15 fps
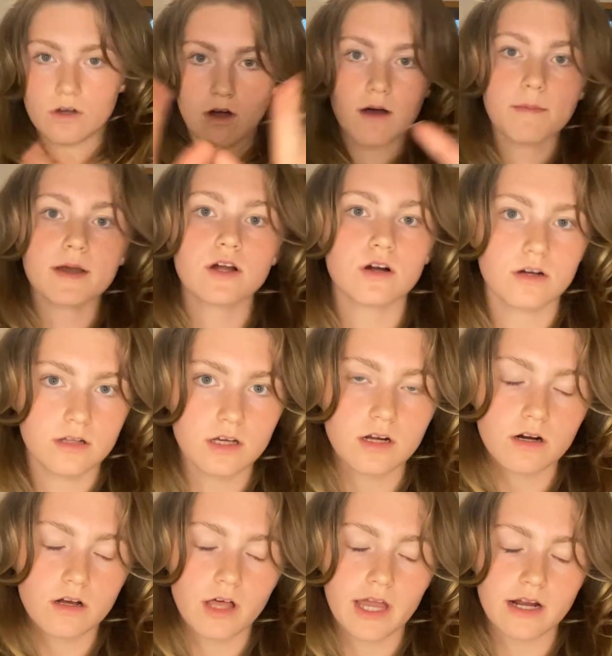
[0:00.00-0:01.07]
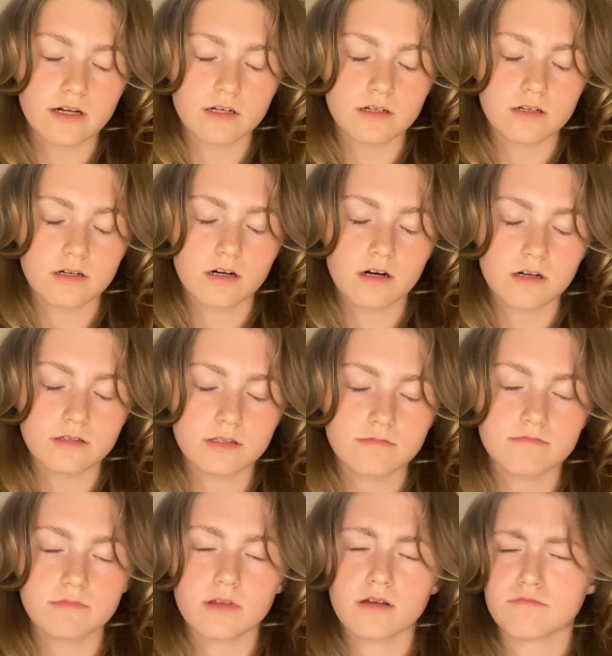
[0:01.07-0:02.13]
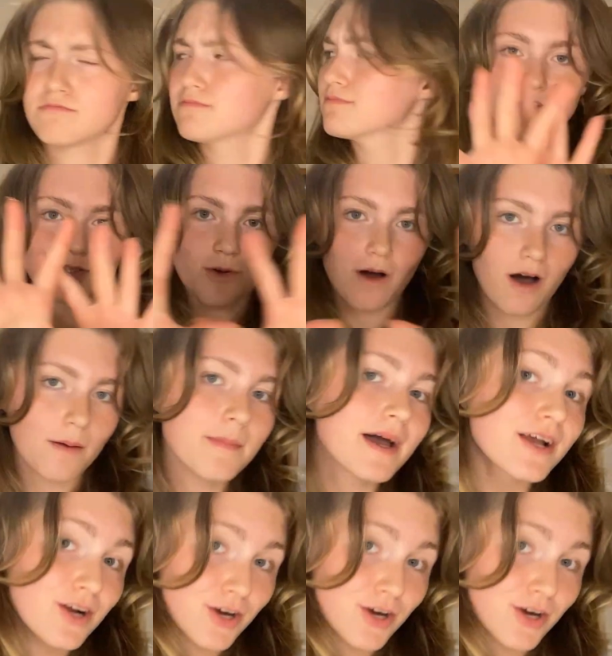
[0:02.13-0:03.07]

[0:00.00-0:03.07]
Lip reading: all my curly girl hair, to all my